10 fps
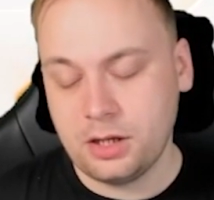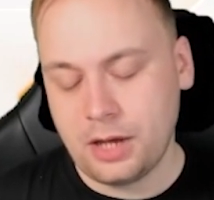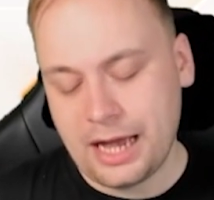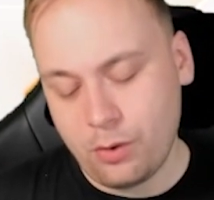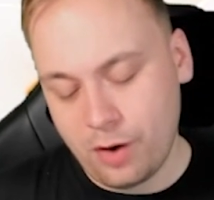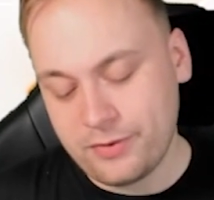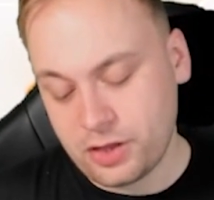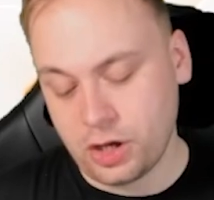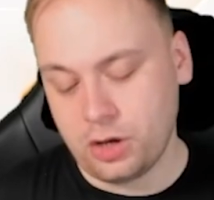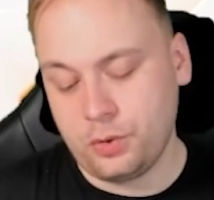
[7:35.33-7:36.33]
However,
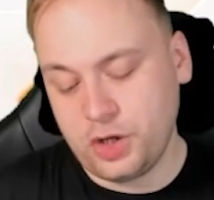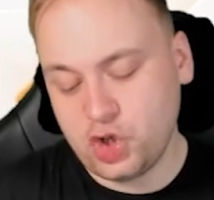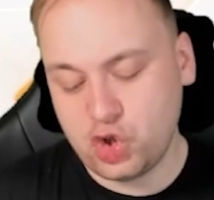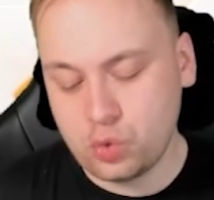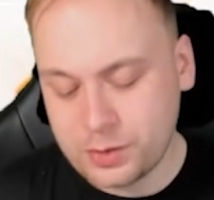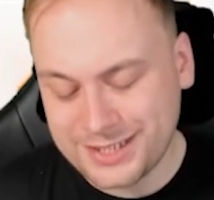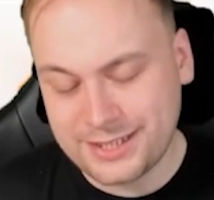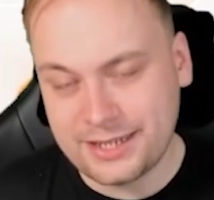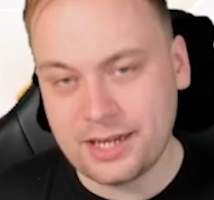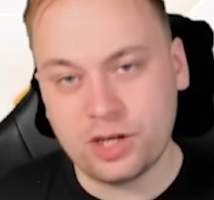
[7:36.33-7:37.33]
though, you do want to
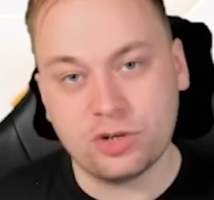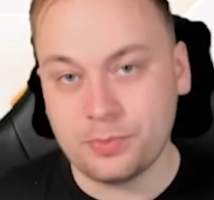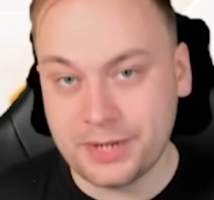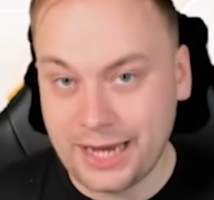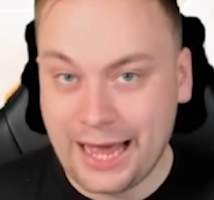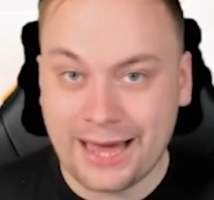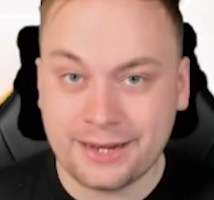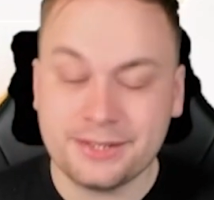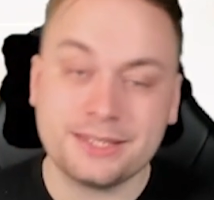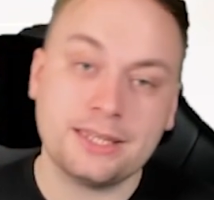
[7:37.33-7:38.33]
see it in your opening
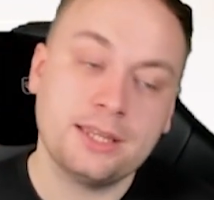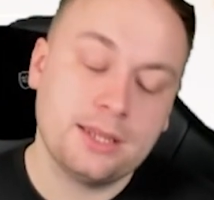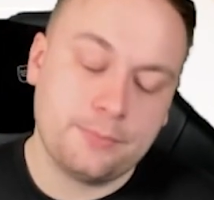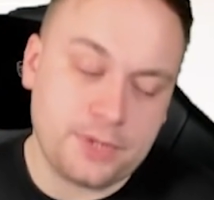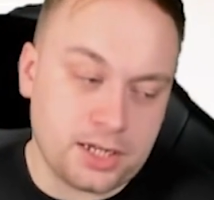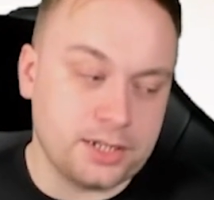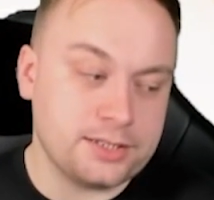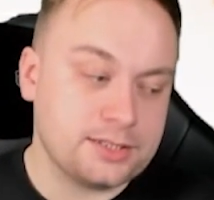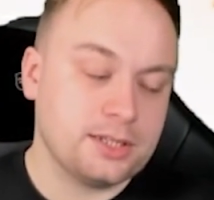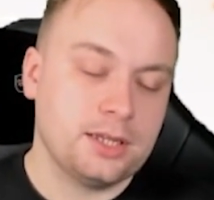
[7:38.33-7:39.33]
hand
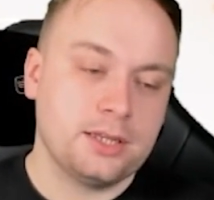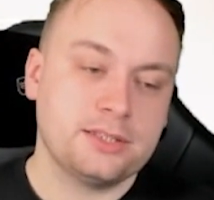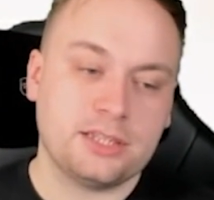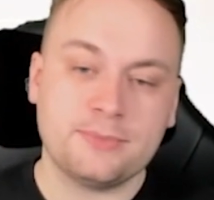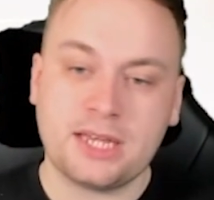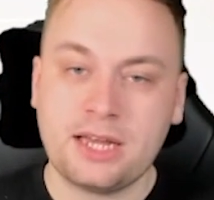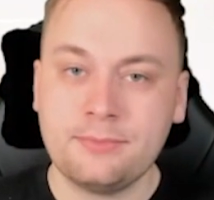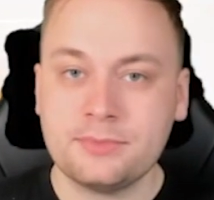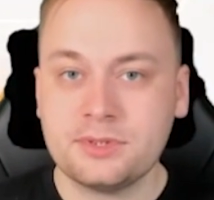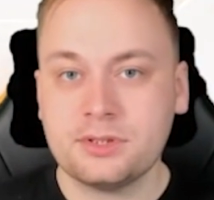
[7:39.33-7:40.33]
because
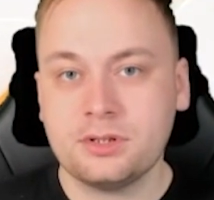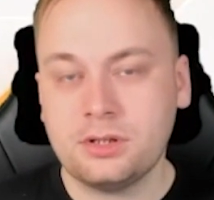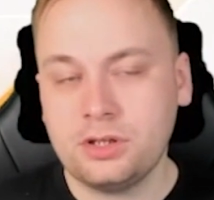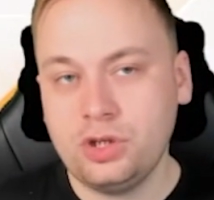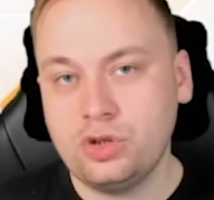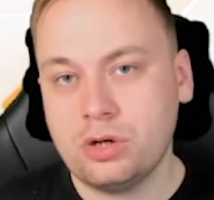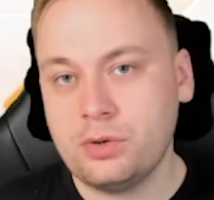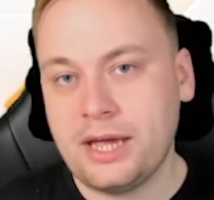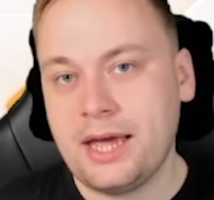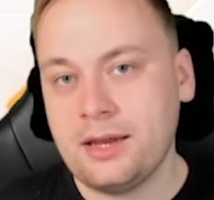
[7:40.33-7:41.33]
sometimes you don't want
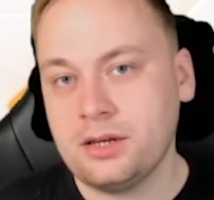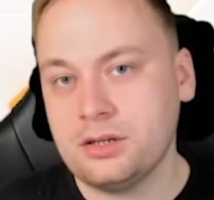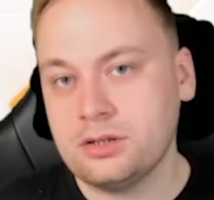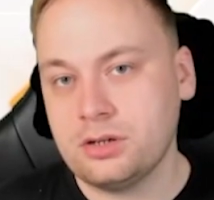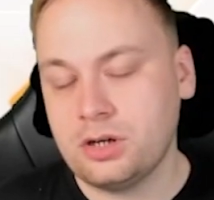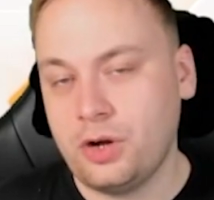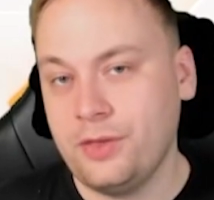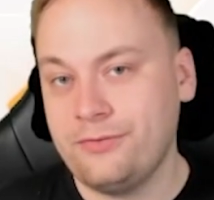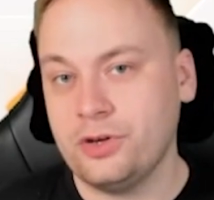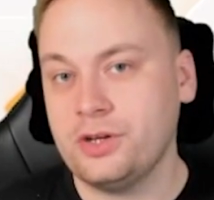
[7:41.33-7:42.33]
to end on the
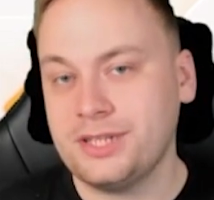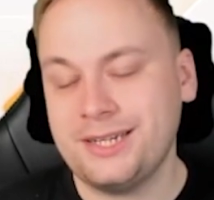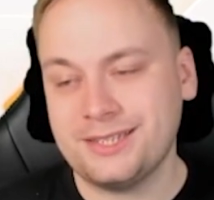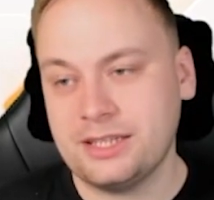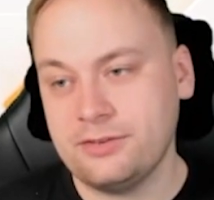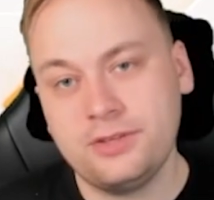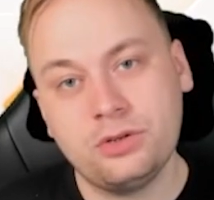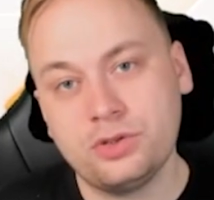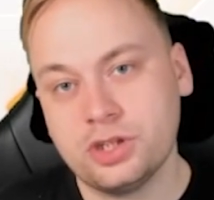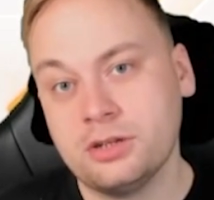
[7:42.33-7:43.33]
Verte to send the
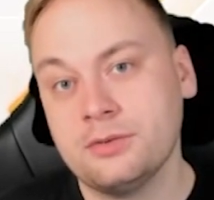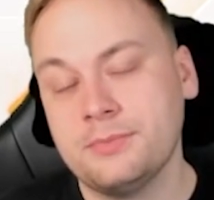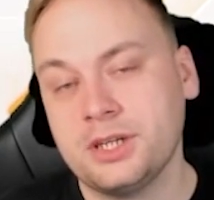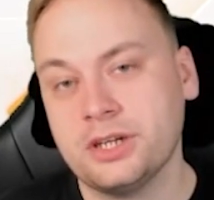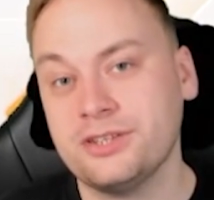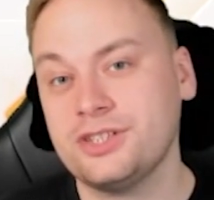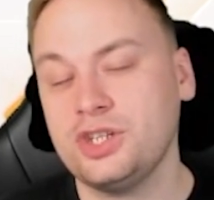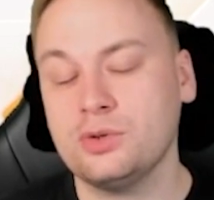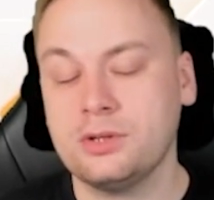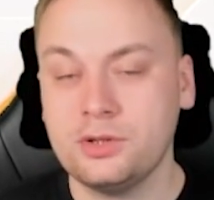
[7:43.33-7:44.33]
Fusion because
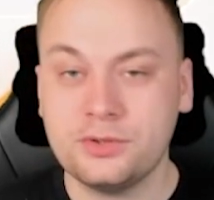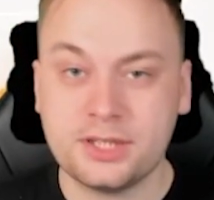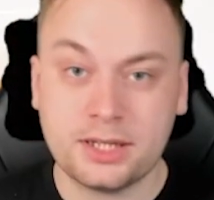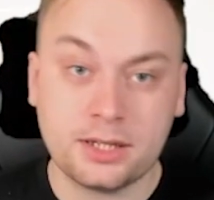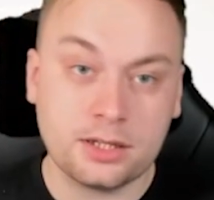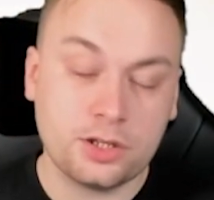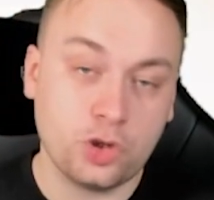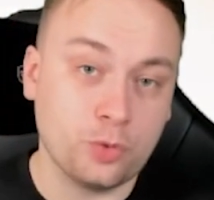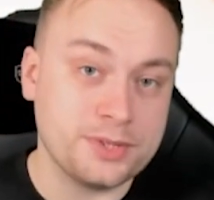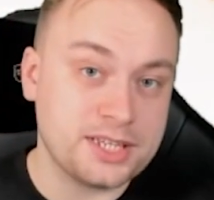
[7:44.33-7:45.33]
you're losing
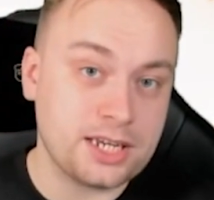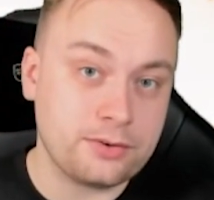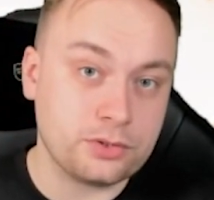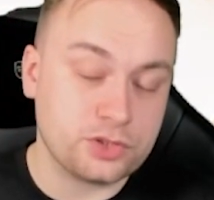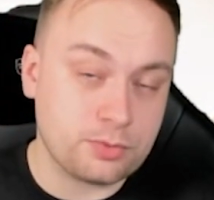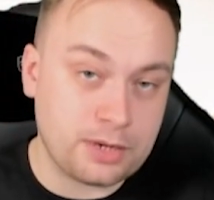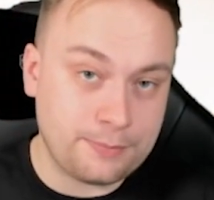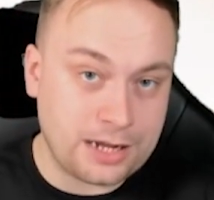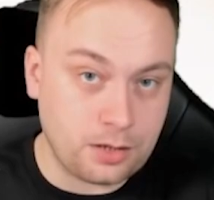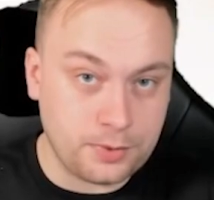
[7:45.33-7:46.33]
your materials to make
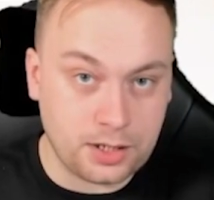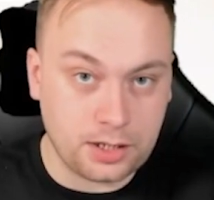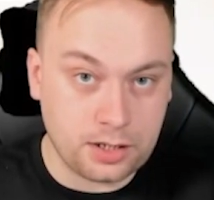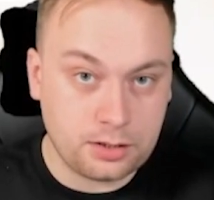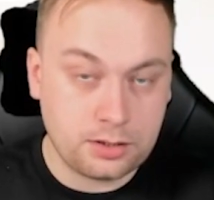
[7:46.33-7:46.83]
Battle Butler.